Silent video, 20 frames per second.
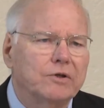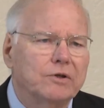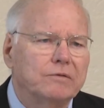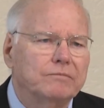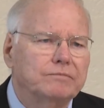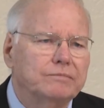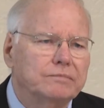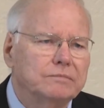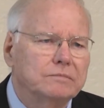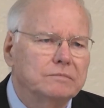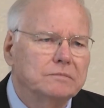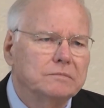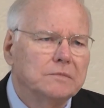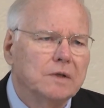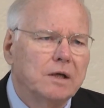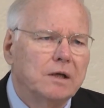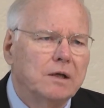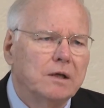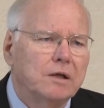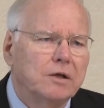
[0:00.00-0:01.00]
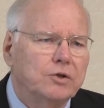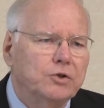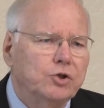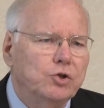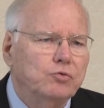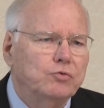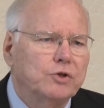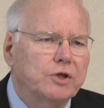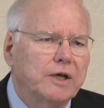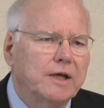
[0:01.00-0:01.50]
a
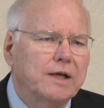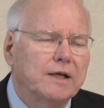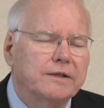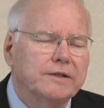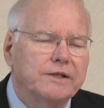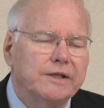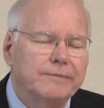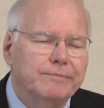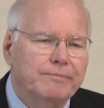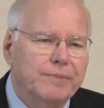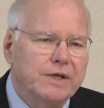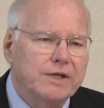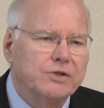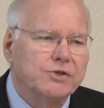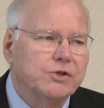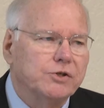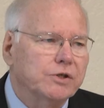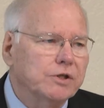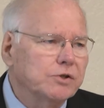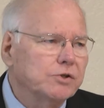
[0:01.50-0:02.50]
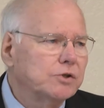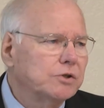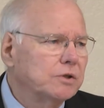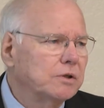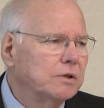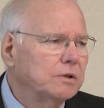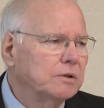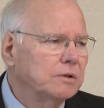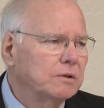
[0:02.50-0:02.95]
utility business,